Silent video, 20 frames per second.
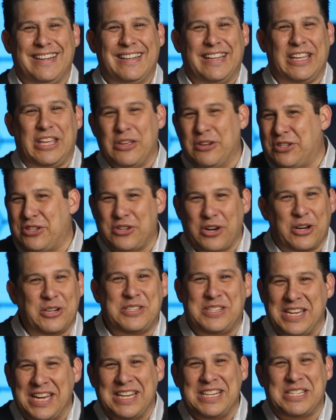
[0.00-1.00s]
Like you'd start
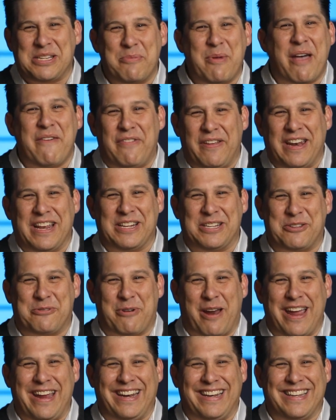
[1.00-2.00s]
seeing some evidence,
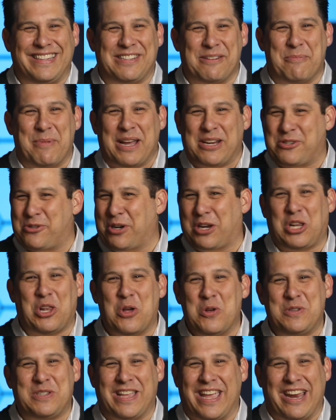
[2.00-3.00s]
right? Some extra
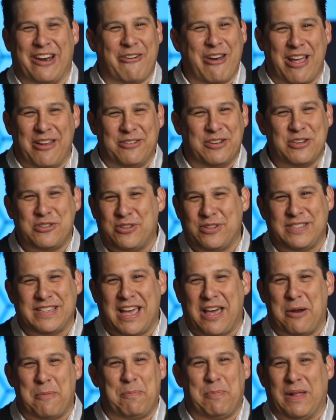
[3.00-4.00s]
clothes laying around, dishes
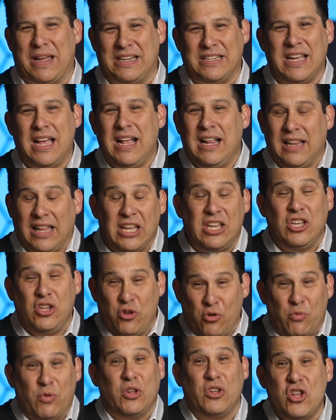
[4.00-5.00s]
out of place. Like
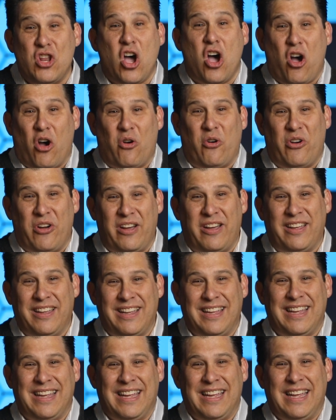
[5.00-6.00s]
you will know.
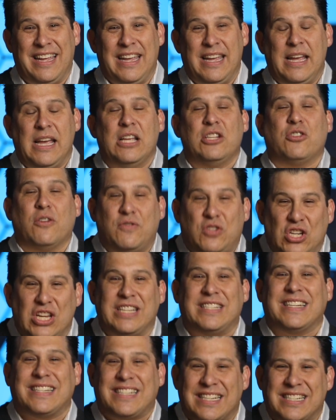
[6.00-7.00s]
And so if
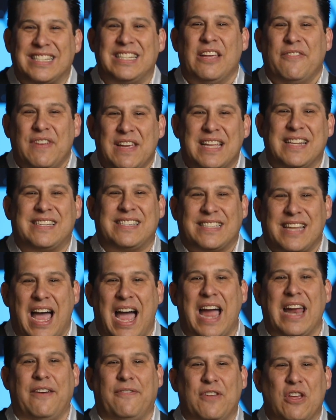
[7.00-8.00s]
Jesus is living
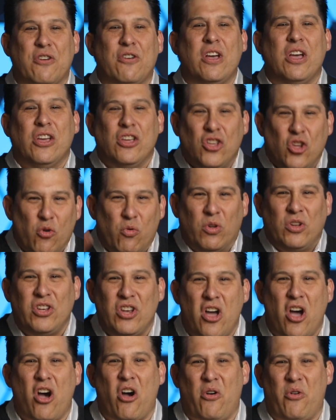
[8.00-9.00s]
inside of you, you will
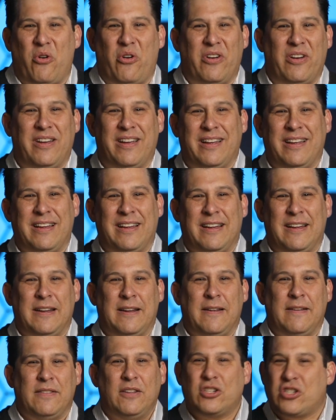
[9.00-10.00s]
know.
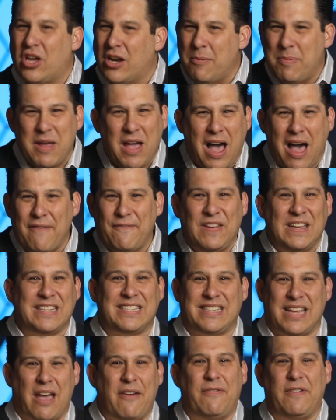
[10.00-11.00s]
There's going to be
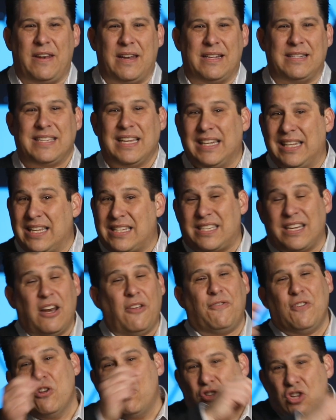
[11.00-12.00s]
obvious evidence. And listen,
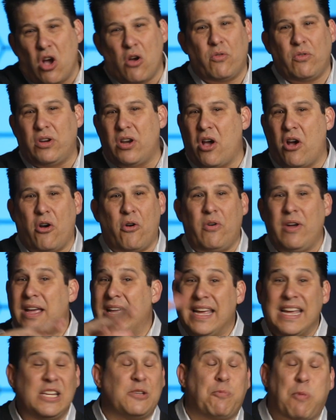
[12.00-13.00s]
if you don't know,
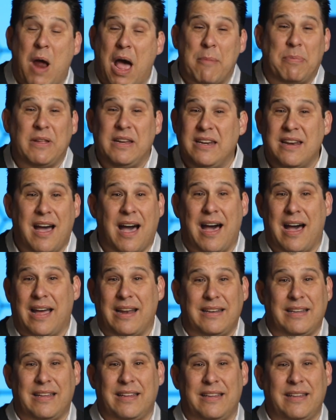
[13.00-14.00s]
he's probably
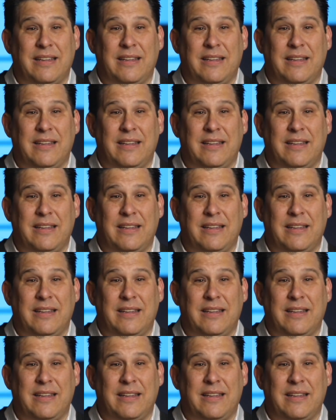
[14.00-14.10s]
not.